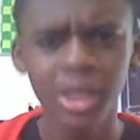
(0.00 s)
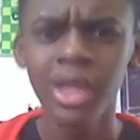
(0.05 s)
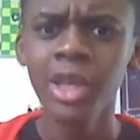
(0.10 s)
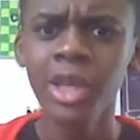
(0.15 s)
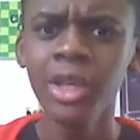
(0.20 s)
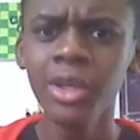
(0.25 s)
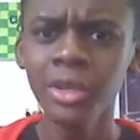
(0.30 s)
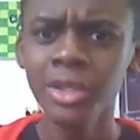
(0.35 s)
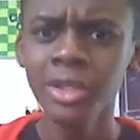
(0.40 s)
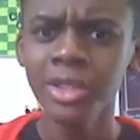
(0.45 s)

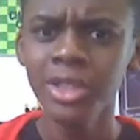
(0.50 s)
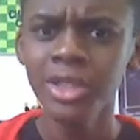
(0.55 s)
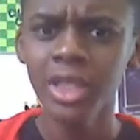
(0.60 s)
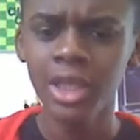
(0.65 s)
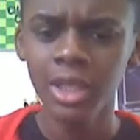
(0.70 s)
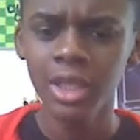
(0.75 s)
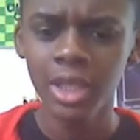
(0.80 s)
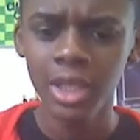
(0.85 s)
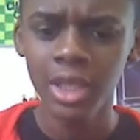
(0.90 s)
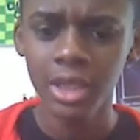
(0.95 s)
you should say
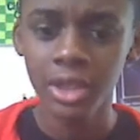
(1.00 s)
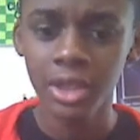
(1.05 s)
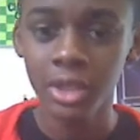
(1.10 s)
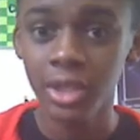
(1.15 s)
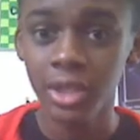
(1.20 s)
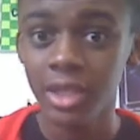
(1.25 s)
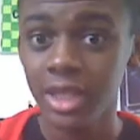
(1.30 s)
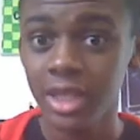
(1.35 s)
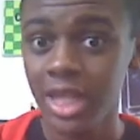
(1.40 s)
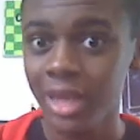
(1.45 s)
they should
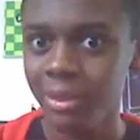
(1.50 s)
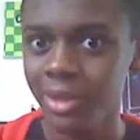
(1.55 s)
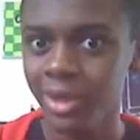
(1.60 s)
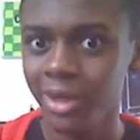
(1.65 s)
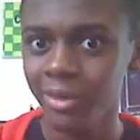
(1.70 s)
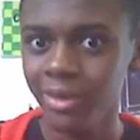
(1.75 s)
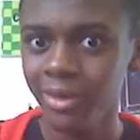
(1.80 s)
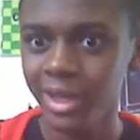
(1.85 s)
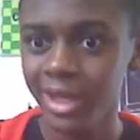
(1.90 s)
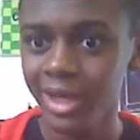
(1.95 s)
adapt it,
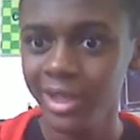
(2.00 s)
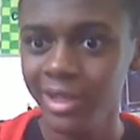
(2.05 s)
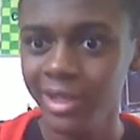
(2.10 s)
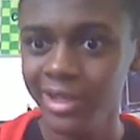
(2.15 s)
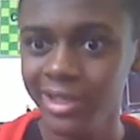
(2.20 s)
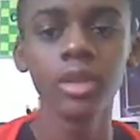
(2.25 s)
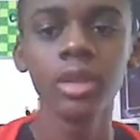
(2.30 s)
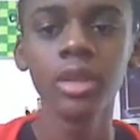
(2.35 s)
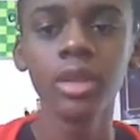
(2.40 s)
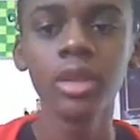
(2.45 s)
right?
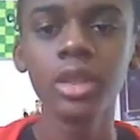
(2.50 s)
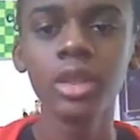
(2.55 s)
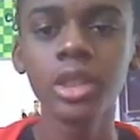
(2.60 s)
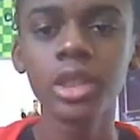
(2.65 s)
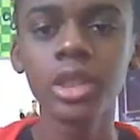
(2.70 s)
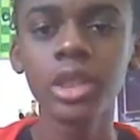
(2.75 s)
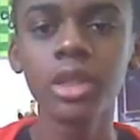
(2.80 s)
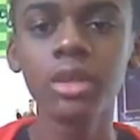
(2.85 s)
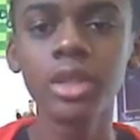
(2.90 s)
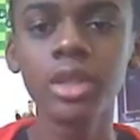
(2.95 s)
The
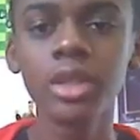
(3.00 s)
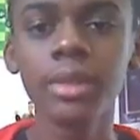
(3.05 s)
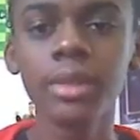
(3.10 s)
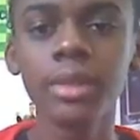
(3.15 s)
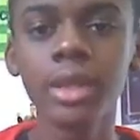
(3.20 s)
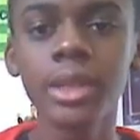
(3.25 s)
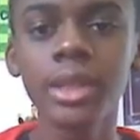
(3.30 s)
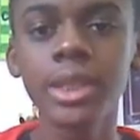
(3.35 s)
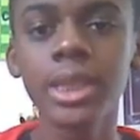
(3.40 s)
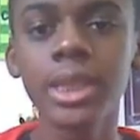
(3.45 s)
show is
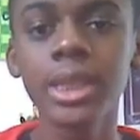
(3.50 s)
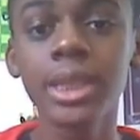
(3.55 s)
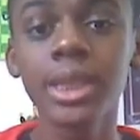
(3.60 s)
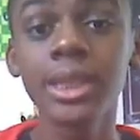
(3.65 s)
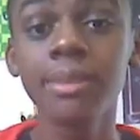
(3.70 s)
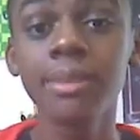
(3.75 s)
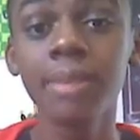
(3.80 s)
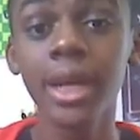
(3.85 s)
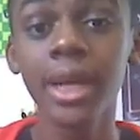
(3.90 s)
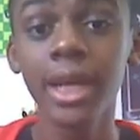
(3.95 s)
about
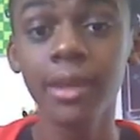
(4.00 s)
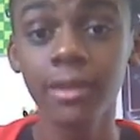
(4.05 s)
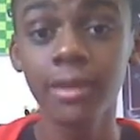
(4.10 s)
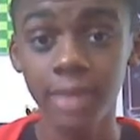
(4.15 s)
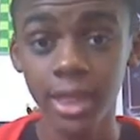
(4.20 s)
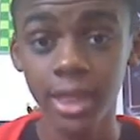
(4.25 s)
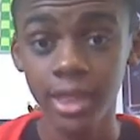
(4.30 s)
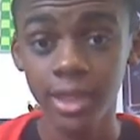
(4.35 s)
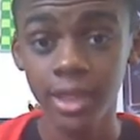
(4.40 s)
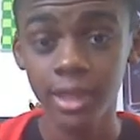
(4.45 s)

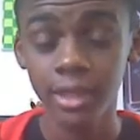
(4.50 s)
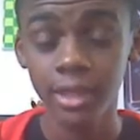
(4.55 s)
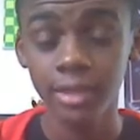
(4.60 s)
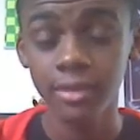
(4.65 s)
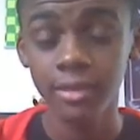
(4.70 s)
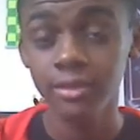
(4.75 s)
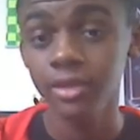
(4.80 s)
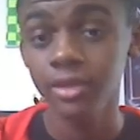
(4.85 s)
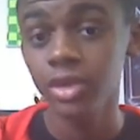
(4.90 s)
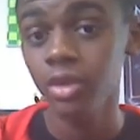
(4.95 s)

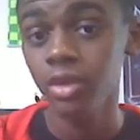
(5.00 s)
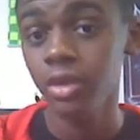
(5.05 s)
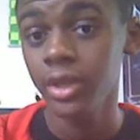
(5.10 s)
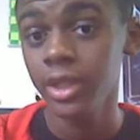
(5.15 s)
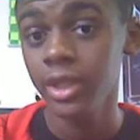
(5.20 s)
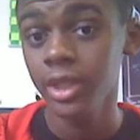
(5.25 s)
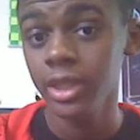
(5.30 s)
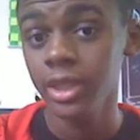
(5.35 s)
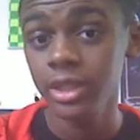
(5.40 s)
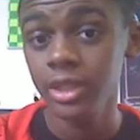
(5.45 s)
Spider-Man
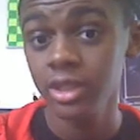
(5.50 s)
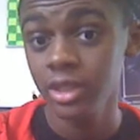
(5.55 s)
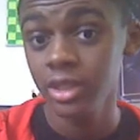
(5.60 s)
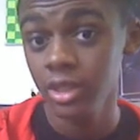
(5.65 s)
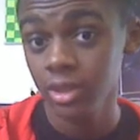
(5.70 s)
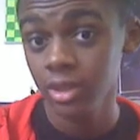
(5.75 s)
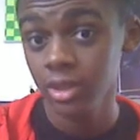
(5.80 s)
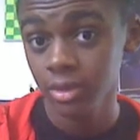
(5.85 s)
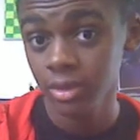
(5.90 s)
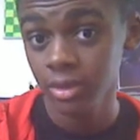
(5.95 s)
joining
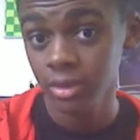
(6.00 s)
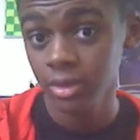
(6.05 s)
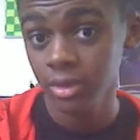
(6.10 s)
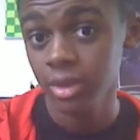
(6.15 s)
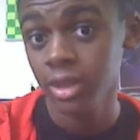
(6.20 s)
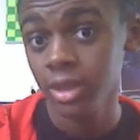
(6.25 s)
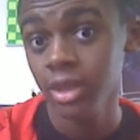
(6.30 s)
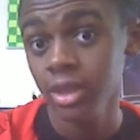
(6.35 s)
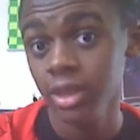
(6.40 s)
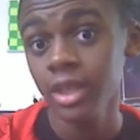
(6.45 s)
Shield
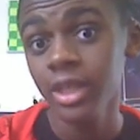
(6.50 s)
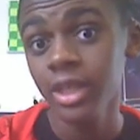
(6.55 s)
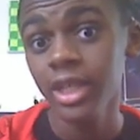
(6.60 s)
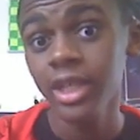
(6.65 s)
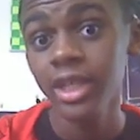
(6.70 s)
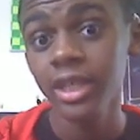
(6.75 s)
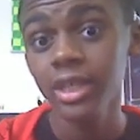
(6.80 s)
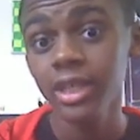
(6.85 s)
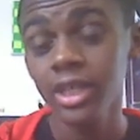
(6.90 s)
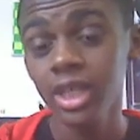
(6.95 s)

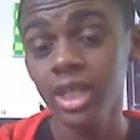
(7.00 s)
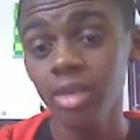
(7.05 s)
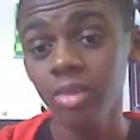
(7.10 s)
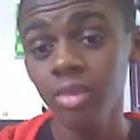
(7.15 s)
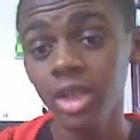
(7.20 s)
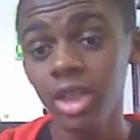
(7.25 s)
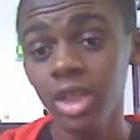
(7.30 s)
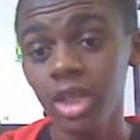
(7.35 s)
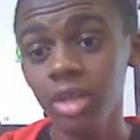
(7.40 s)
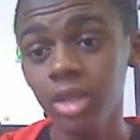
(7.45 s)
and
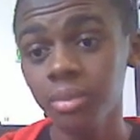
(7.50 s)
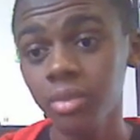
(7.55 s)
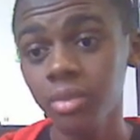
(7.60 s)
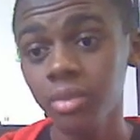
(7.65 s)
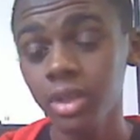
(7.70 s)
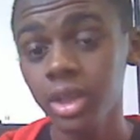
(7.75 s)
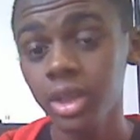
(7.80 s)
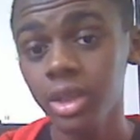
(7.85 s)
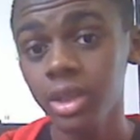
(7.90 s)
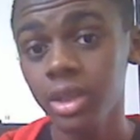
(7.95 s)
teaming up
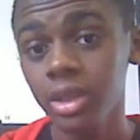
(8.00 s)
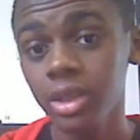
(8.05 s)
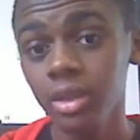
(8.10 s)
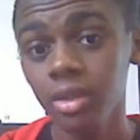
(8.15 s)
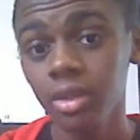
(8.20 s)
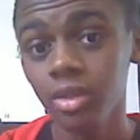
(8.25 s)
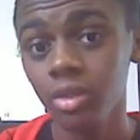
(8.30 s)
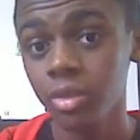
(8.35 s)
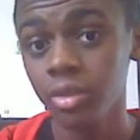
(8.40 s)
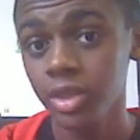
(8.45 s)
with
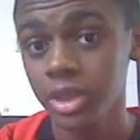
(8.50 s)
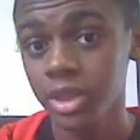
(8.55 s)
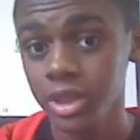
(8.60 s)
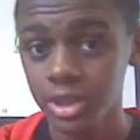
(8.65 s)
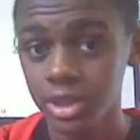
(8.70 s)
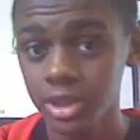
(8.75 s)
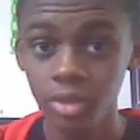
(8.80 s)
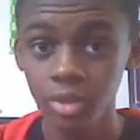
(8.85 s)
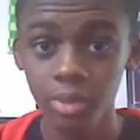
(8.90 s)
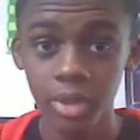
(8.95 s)
numerous
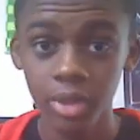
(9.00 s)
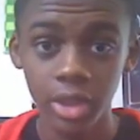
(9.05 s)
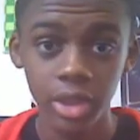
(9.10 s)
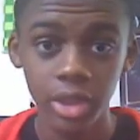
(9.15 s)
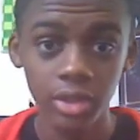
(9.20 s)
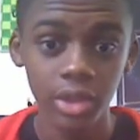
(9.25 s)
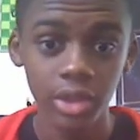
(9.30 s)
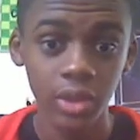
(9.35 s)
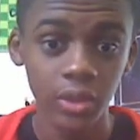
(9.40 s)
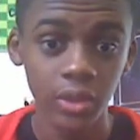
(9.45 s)

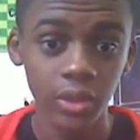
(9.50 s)
superheroes.